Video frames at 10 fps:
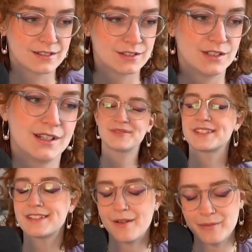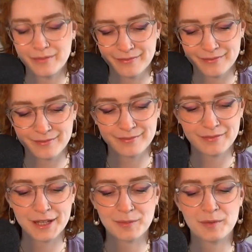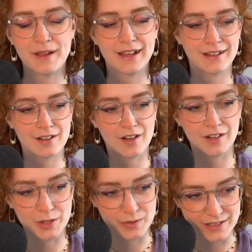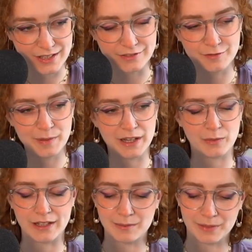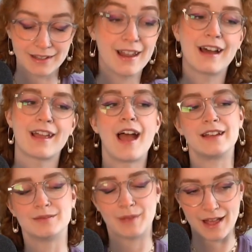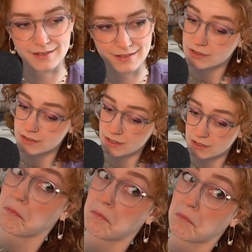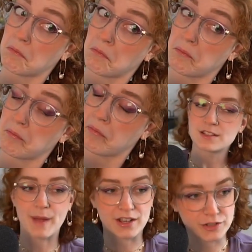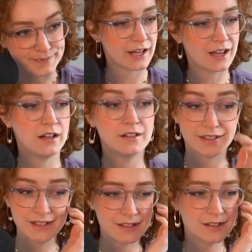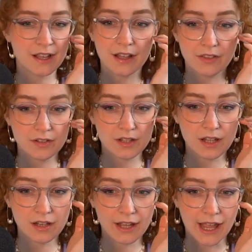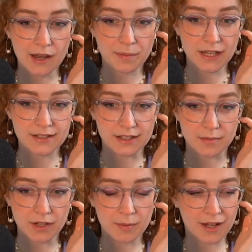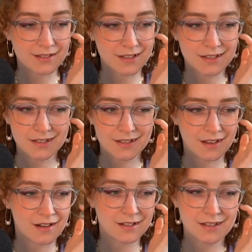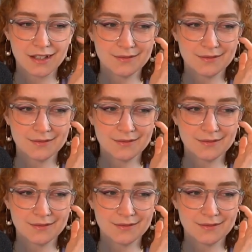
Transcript: look, some people may call you a Dilf pinwheel, but not I. Pass. Sure. Smash. Oh, this is like, there's a lot of like NPC mini bosses. Honestly,